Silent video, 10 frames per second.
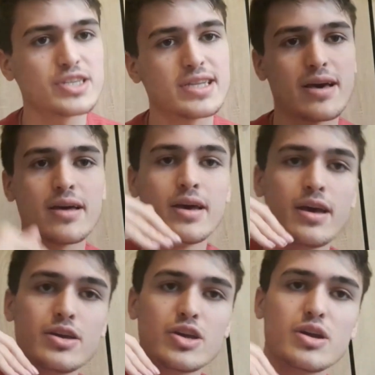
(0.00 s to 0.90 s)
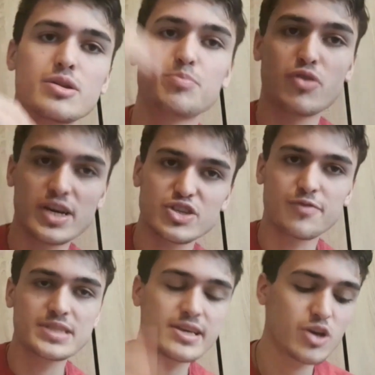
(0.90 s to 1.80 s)
That, you know, the price
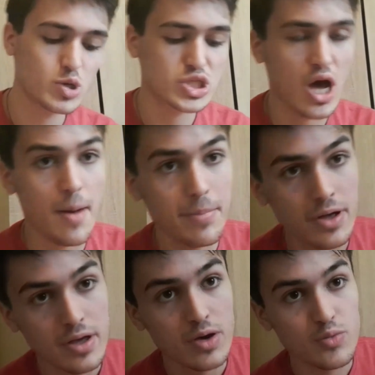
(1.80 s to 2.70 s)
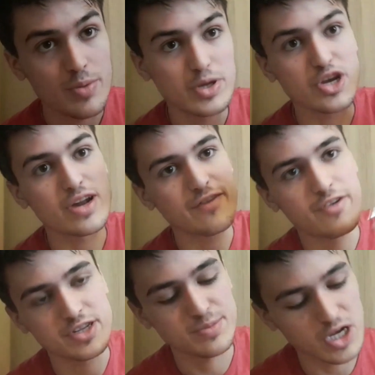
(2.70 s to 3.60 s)
obviously goes up when we don't have
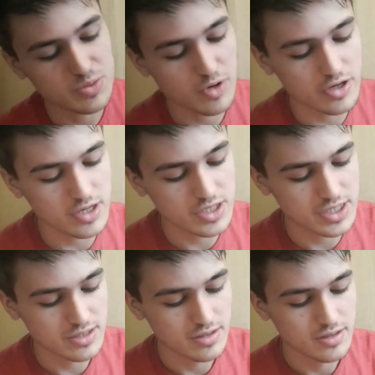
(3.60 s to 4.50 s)
as much products.